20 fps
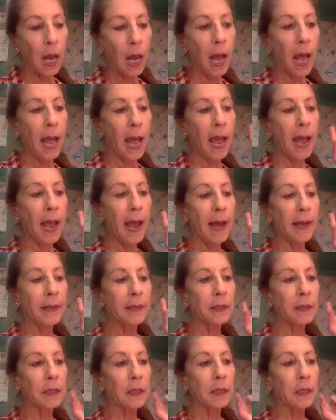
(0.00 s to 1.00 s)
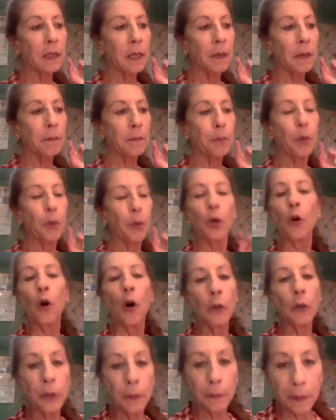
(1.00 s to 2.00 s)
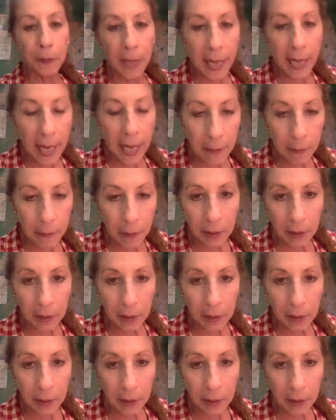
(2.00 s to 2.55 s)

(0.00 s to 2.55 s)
and put all the blame